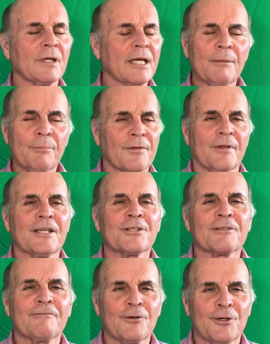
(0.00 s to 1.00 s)
Empathy is
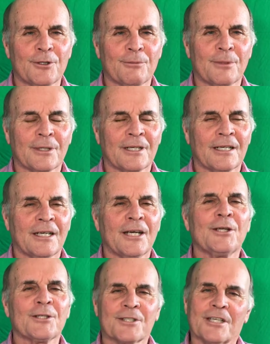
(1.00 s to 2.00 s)
a verb. It
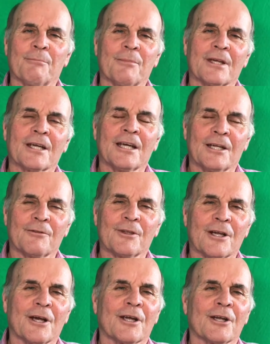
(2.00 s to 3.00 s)
is something that
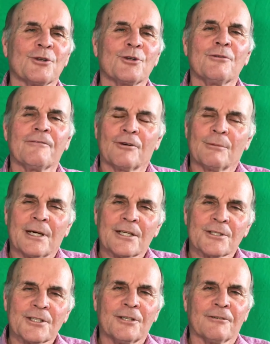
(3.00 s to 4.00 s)
I can do for
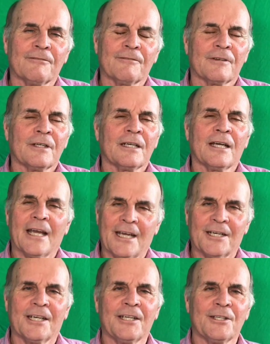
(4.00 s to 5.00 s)
myself at
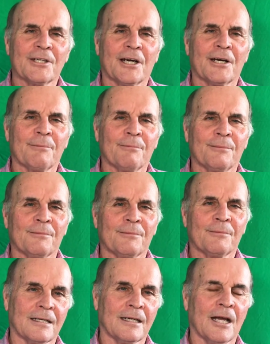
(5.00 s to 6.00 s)
any time.
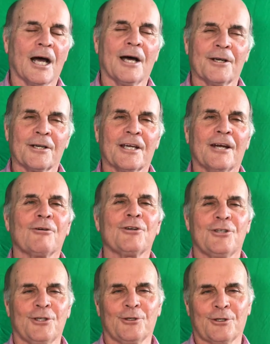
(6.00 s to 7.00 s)
I
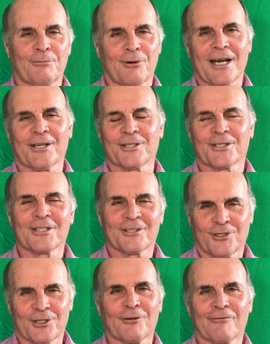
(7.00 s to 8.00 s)
encourage you to practice
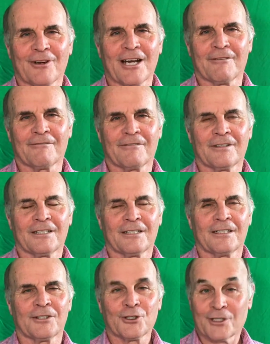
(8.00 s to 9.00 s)
self-love.
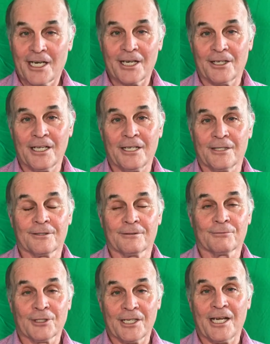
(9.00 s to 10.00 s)
Start now,
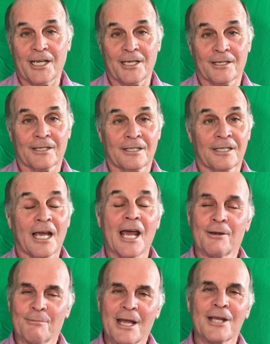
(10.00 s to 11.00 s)
today,
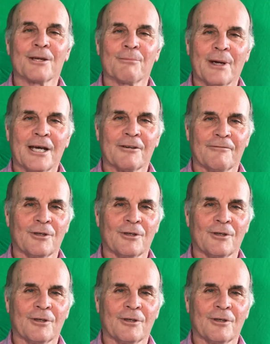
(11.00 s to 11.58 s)
and make it part of